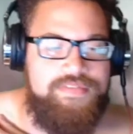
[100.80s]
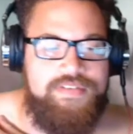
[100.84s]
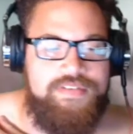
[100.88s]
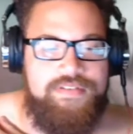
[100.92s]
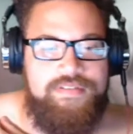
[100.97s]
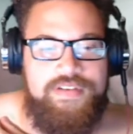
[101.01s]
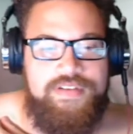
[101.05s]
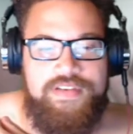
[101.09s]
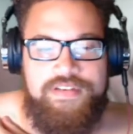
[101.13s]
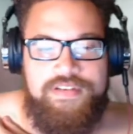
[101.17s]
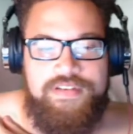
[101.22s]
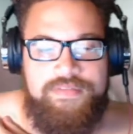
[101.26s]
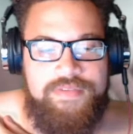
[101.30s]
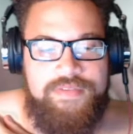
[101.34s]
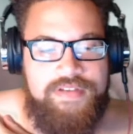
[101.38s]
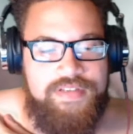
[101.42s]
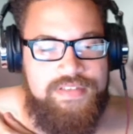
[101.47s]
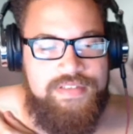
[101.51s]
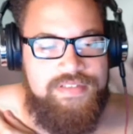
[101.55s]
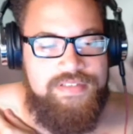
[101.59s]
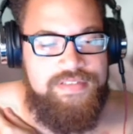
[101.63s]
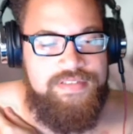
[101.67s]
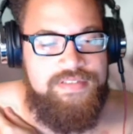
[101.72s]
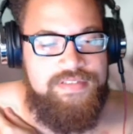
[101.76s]
shit right here, man.
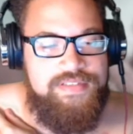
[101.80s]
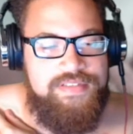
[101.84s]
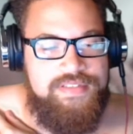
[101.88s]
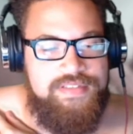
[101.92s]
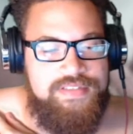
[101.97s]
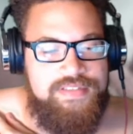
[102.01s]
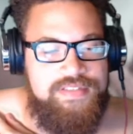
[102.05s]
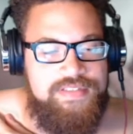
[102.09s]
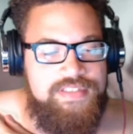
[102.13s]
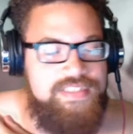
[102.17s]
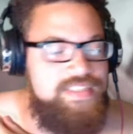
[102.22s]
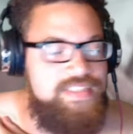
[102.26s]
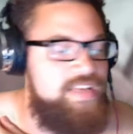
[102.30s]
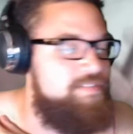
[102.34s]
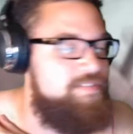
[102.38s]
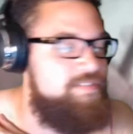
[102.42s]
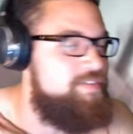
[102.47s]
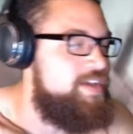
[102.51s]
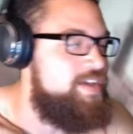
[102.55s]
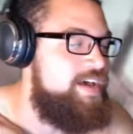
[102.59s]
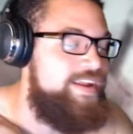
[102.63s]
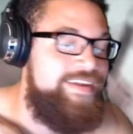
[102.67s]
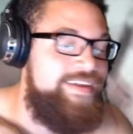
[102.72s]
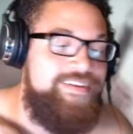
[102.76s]
He's
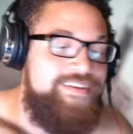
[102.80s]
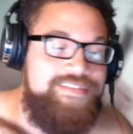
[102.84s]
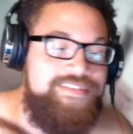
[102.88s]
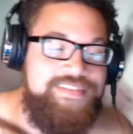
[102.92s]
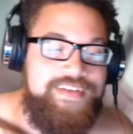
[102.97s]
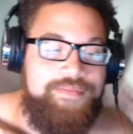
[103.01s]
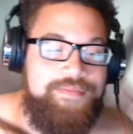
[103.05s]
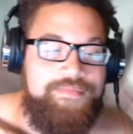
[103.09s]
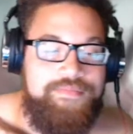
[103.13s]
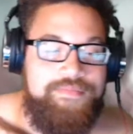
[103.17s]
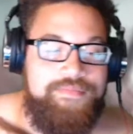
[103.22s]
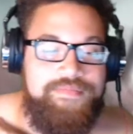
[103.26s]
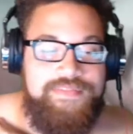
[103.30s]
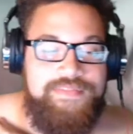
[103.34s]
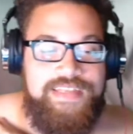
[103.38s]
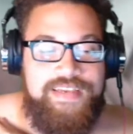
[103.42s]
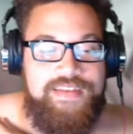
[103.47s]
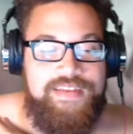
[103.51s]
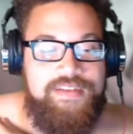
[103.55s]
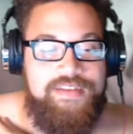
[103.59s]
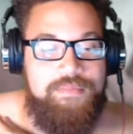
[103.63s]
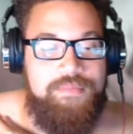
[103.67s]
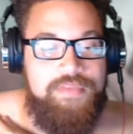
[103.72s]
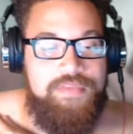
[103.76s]
definitely got energy. I'm
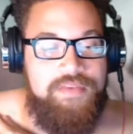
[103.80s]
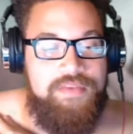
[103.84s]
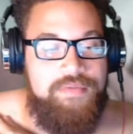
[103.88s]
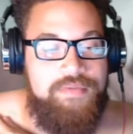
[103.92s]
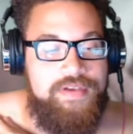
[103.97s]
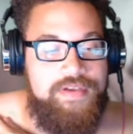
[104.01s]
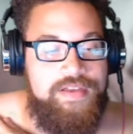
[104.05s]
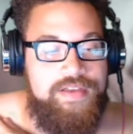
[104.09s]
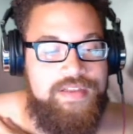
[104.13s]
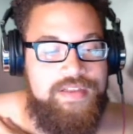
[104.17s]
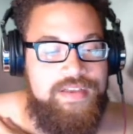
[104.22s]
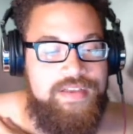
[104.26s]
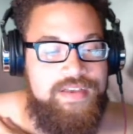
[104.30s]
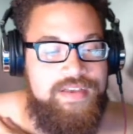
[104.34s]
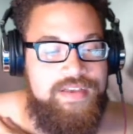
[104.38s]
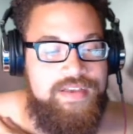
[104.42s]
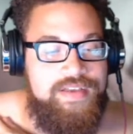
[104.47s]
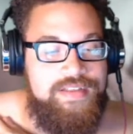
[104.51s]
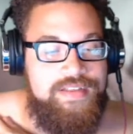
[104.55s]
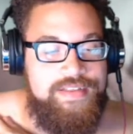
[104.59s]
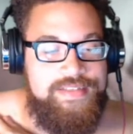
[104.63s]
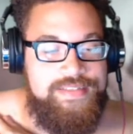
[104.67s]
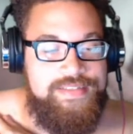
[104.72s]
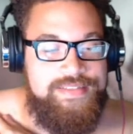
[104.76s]
digging the beat, man.
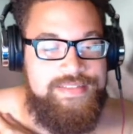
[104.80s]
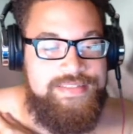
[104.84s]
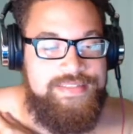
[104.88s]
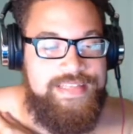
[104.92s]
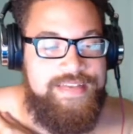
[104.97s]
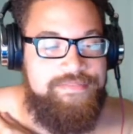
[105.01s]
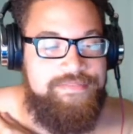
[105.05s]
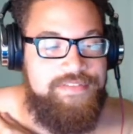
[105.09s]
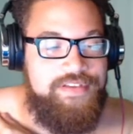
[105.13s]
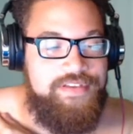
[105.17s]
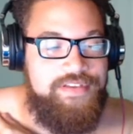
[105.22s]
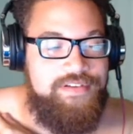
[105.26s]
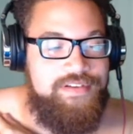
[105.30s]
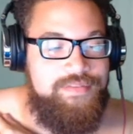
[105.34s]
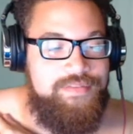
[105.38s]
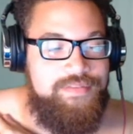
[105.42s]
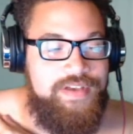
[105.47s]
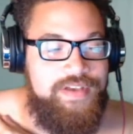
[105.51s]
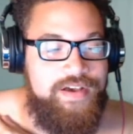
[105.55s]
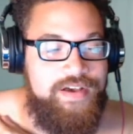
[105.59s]
This is definitely going to be